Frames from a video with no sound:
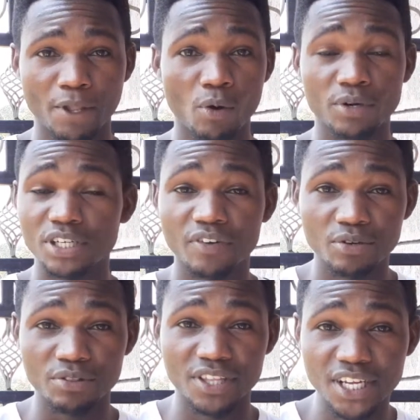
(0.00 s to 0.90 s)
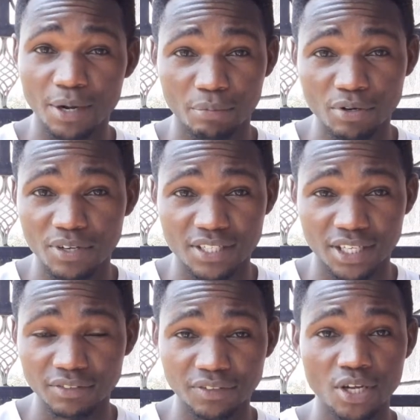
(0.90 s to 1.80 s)
Whatever you think upon
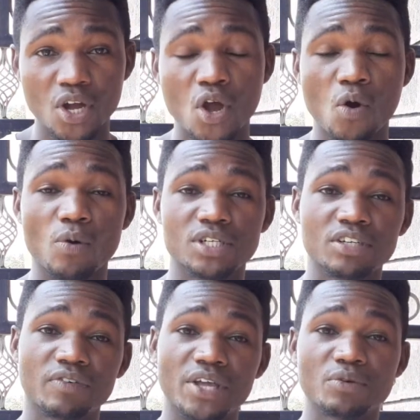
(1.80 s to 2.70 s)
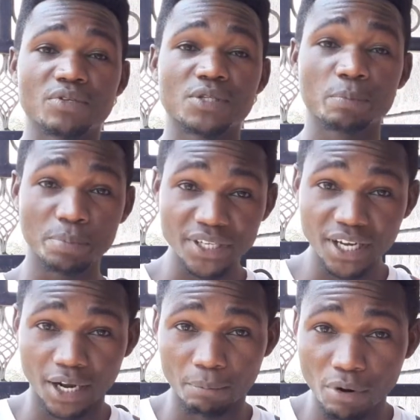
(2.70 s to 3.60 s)
yourself, whatever you speak
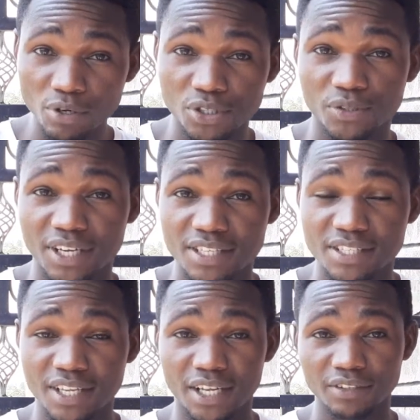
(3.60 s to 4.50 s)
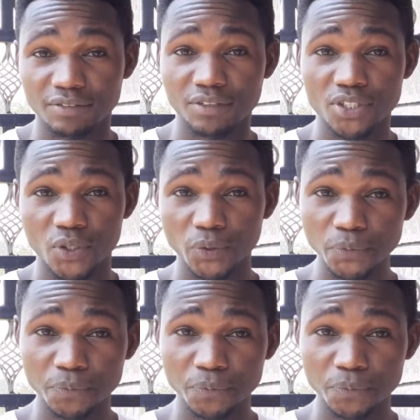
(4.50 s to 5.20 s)
about yourself, so